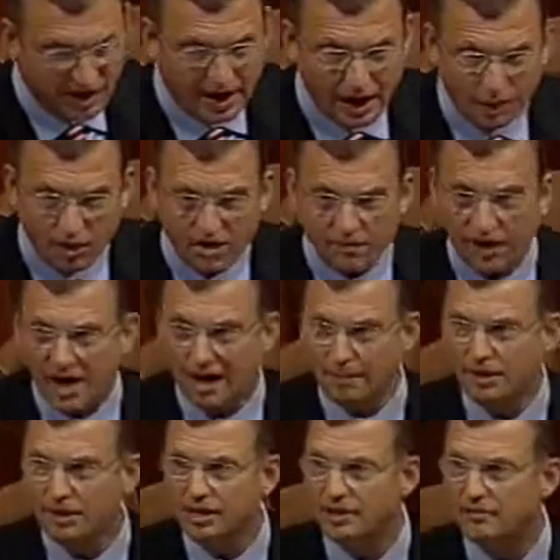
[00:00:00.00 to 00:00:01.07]
However, I
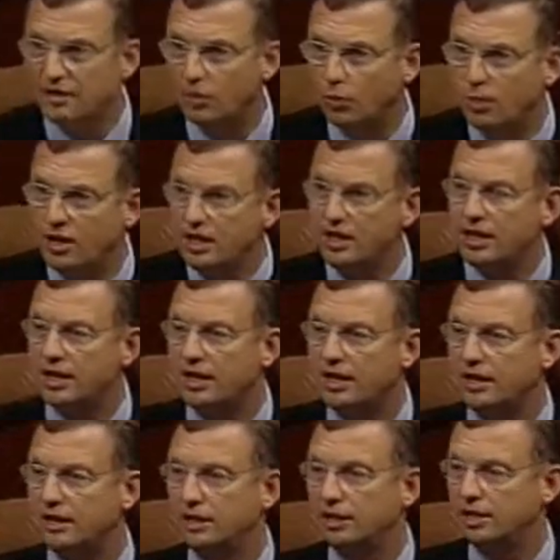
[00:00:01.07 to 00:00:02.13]
believe that we,
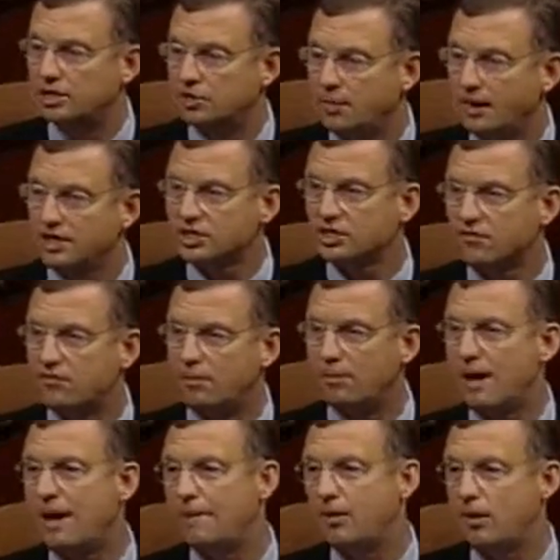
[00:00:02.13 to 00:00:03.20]
and especially from
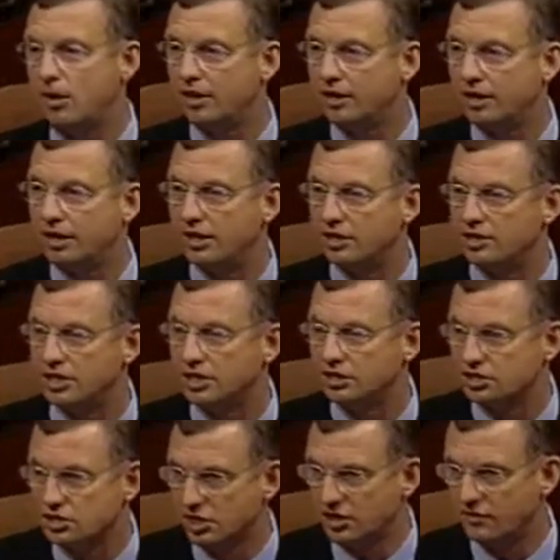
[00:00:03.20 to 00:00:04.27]
my party, and as a
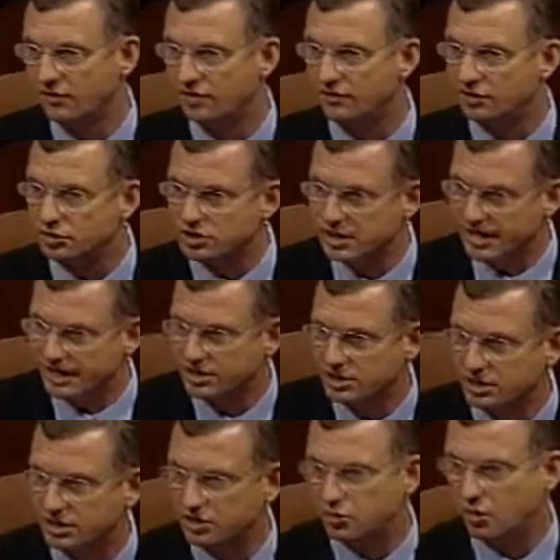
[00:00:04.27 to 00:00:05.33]
conservative who stands
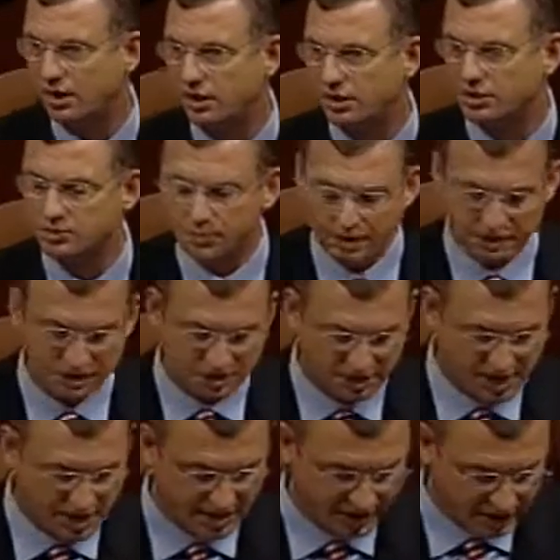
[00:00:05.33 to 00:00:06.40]
in this well and speaks
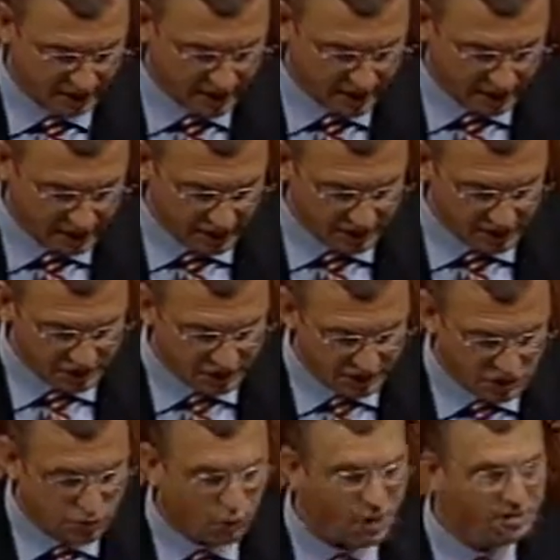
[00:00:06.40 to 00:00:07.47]
tonight,
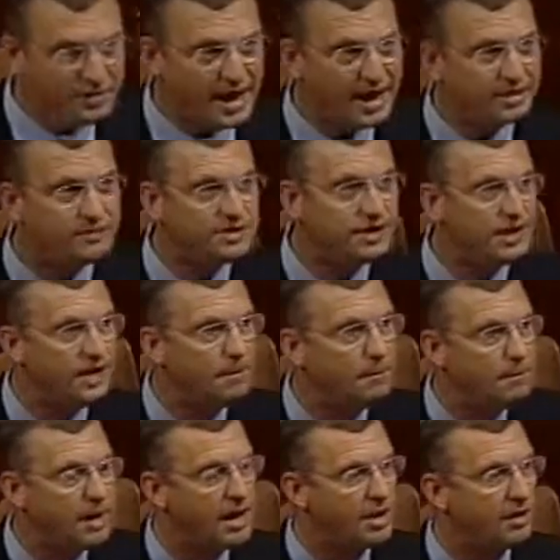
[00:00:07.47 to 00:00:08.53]
is we've got to
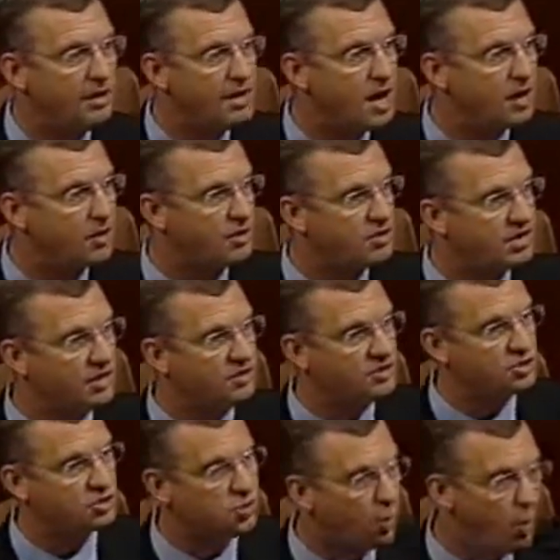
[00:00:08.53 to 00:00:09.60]
get better at not only saying
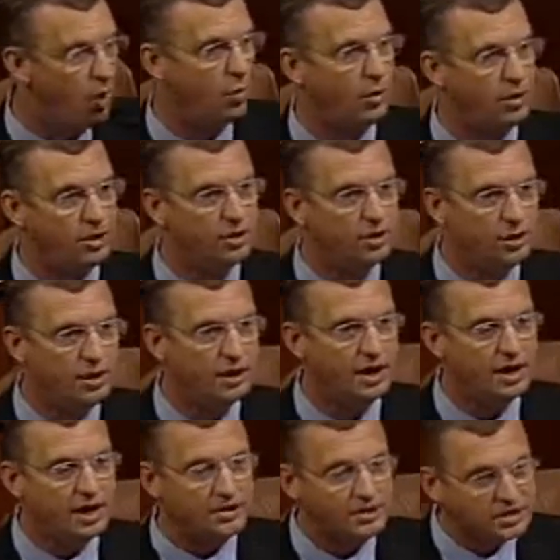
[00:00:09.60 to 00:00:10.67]
this is what we're doing,
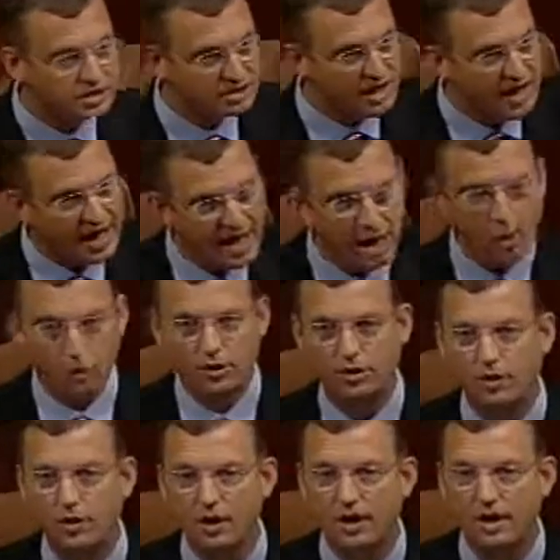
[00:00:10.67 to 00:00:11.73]
this is how we're
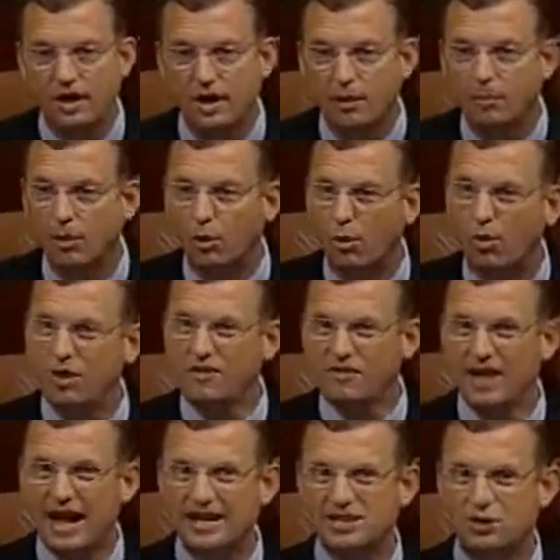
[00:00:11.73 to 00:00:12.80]
doing it, but we've
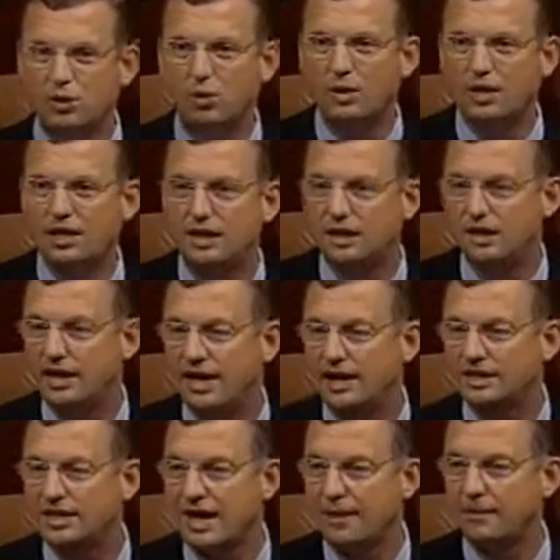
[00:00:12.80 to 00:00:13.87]
got to
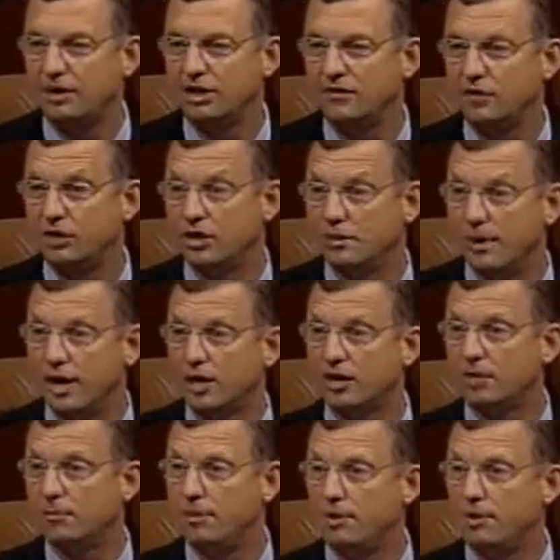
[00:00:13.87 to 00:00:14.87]
reconnect, I believe, with the American